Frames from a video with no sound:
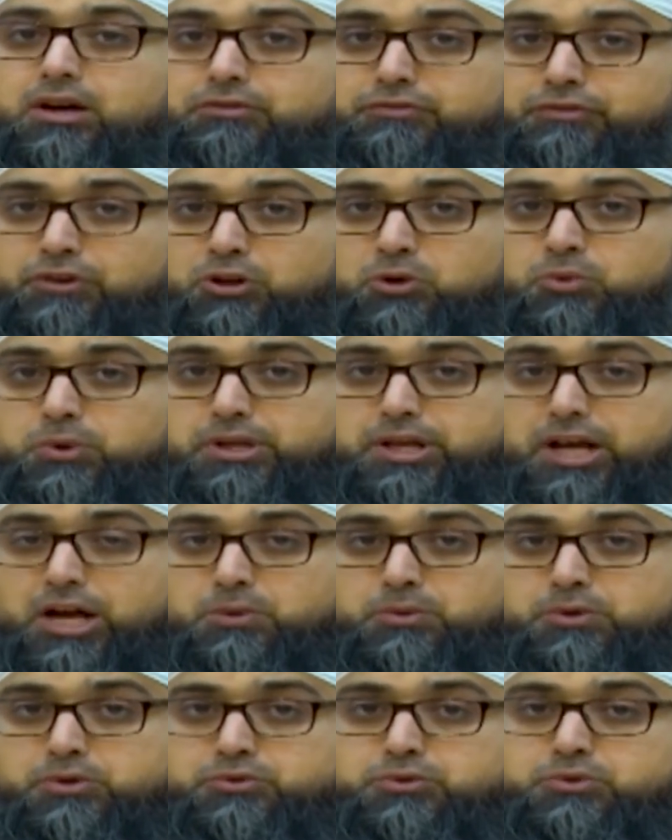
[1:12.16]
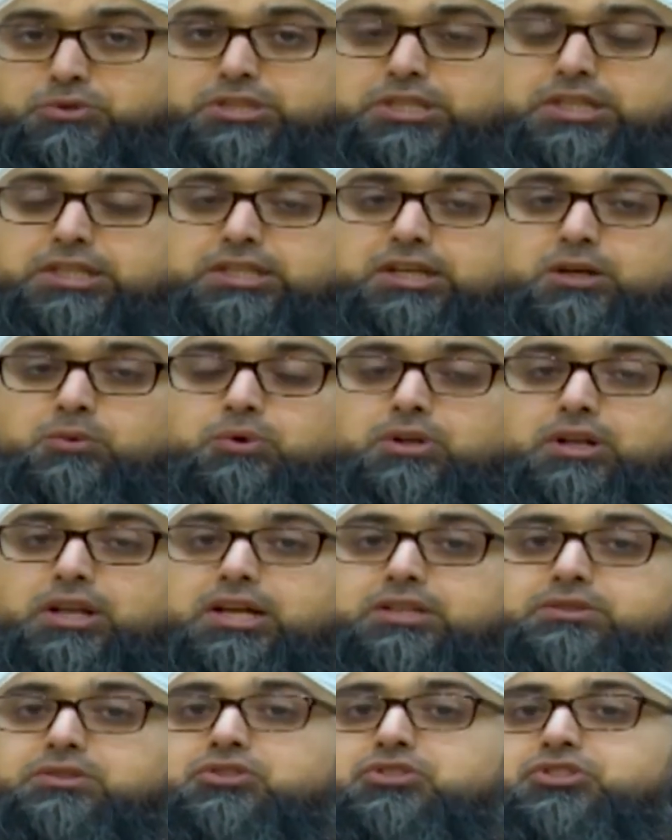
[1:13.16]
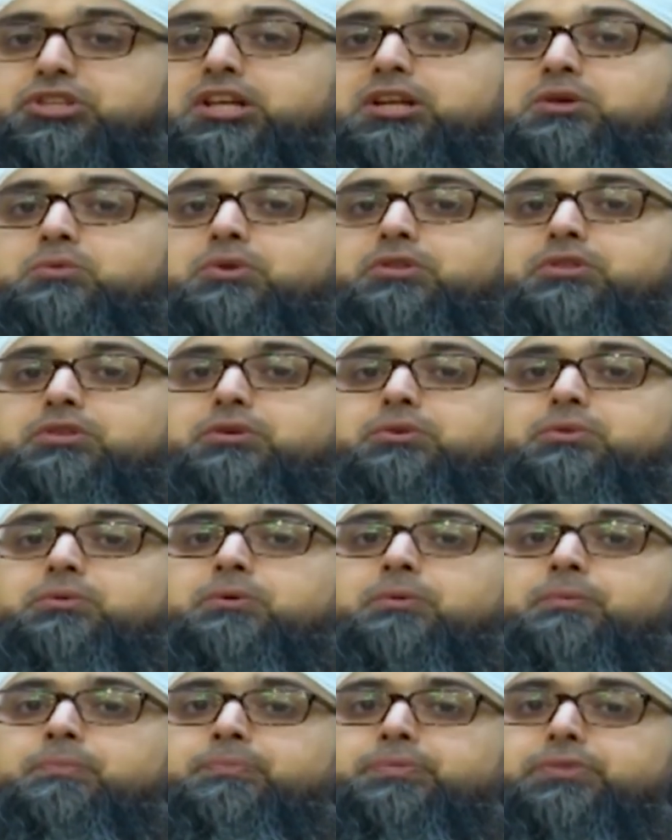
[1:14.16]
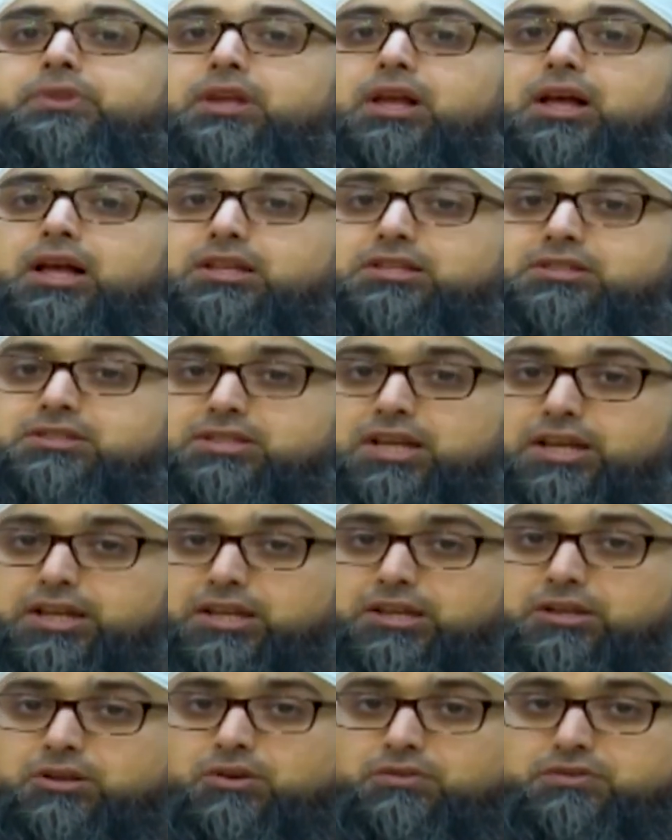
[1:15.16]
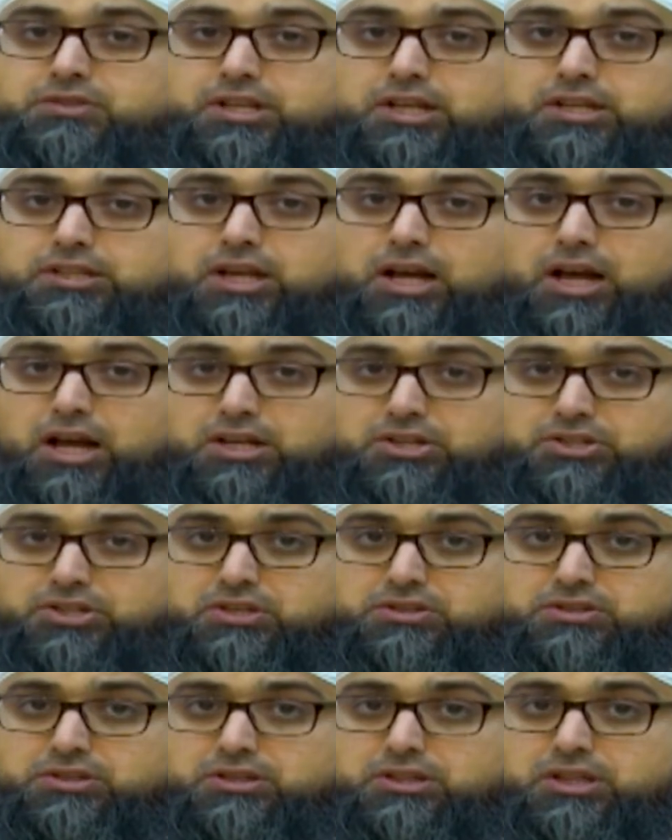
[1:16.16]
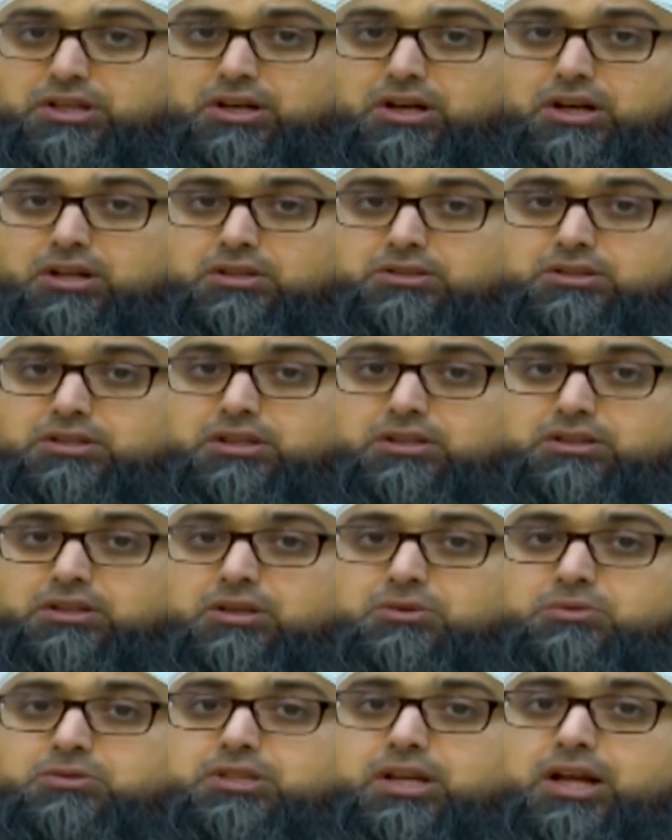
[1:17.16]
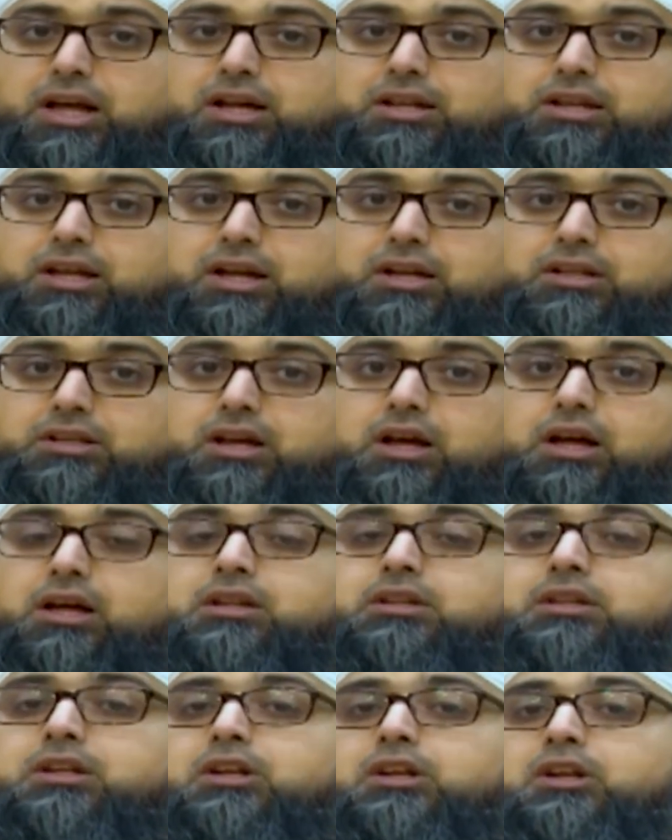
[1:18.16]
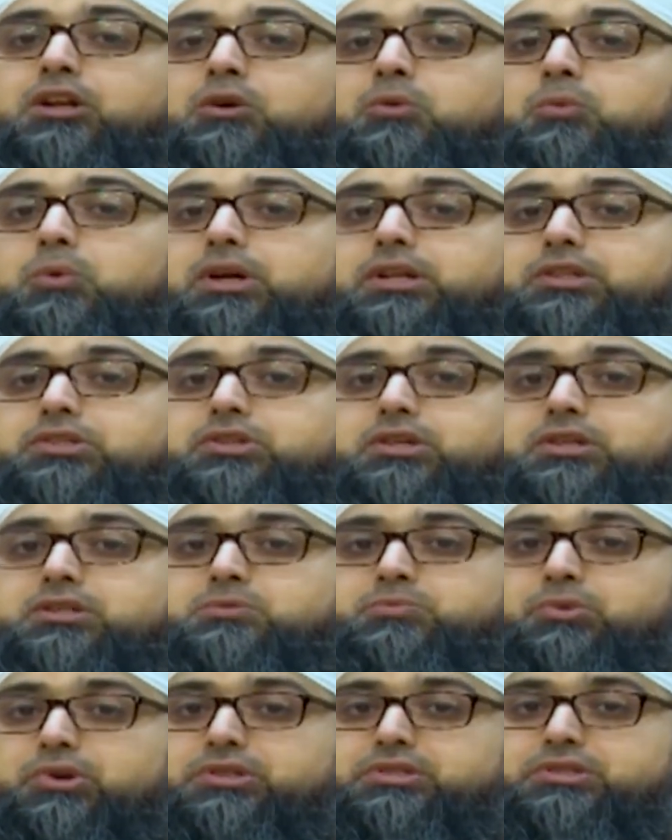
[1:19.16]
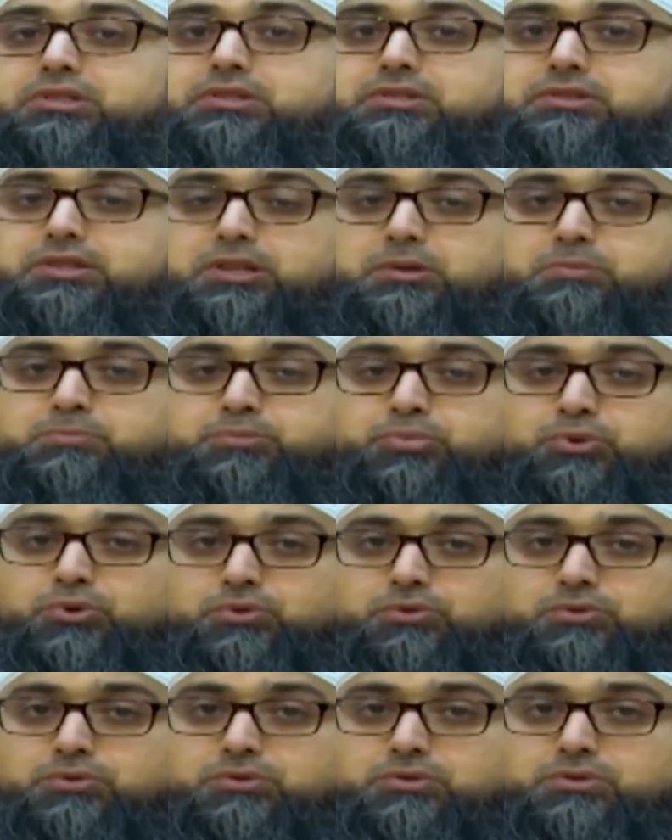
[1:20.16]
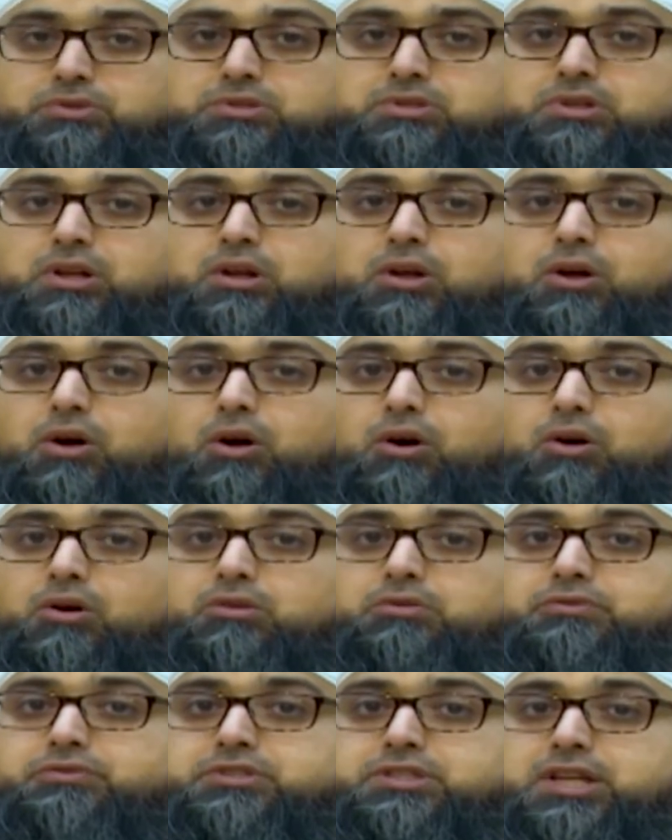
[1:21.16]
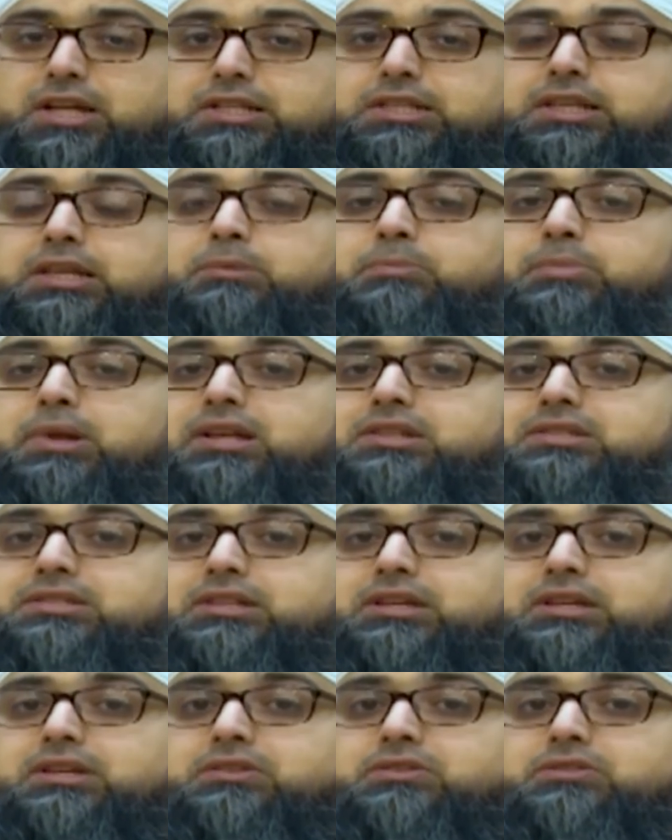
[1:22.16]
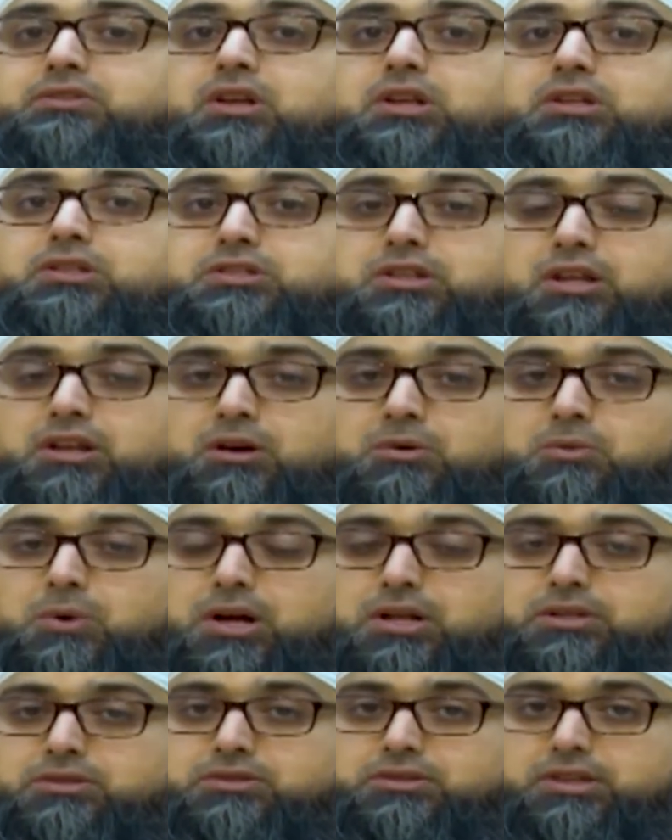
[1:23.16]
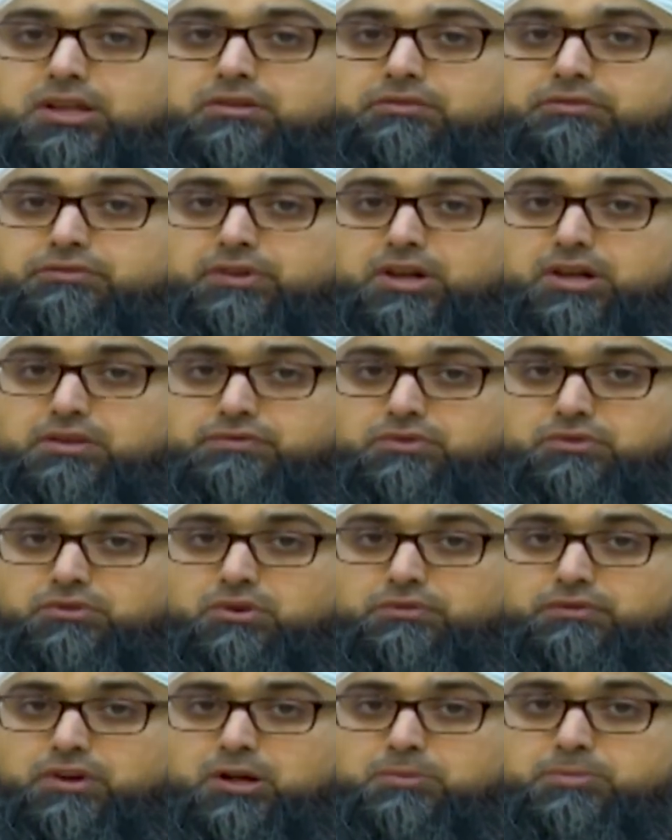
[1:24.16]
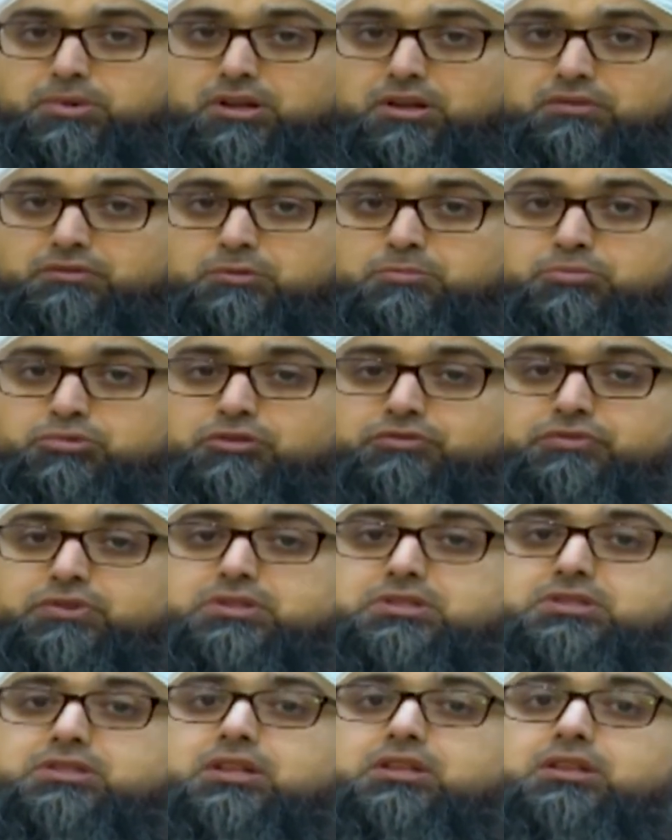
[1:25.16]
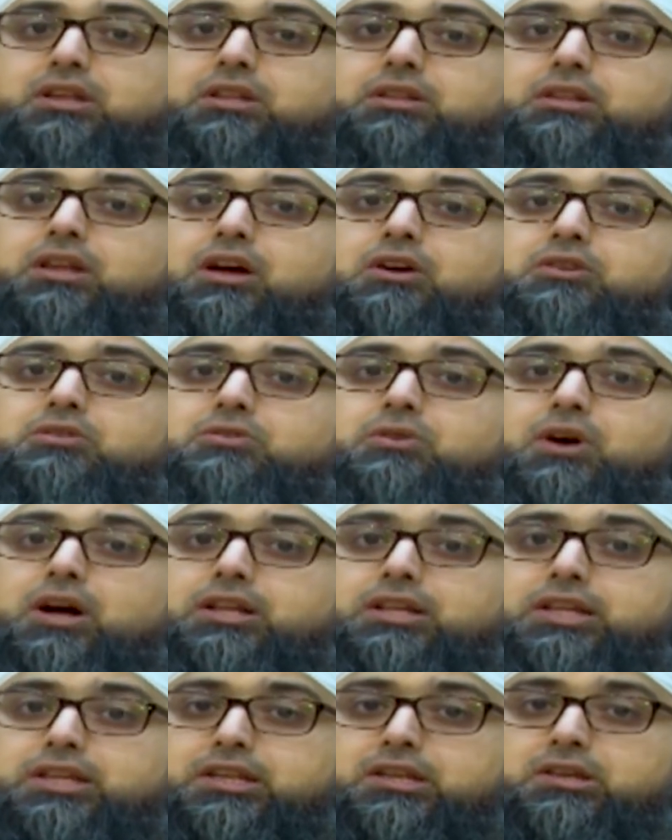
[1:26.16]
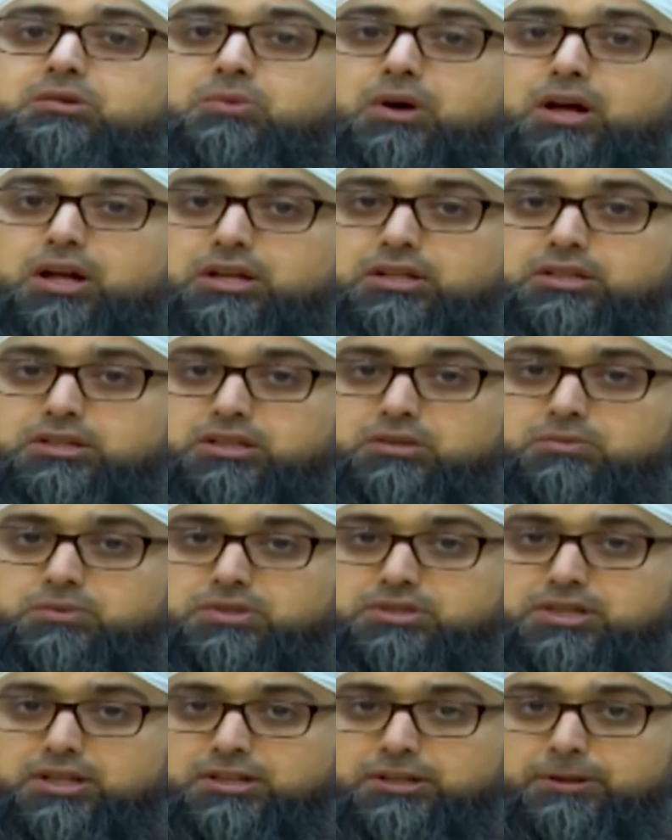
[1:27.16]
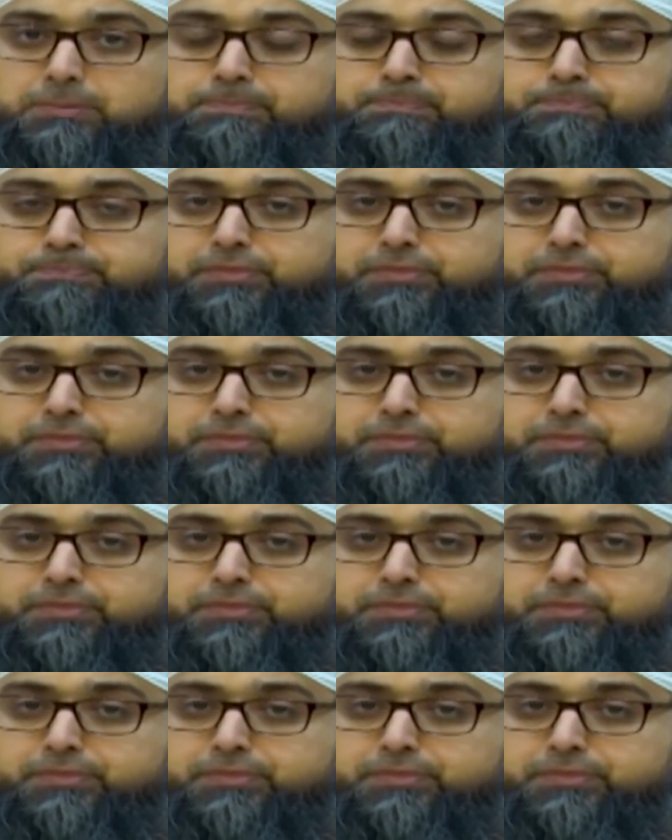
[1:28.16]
following our routine, I would like to share with you a saying of Sayyida Aisha Siddiqa radiallahu ta'ala anha, which expresses the importance of sending blessings, salawat, in favor of our beloved Prophet sallallahu alayhi wa alihi wa sallam.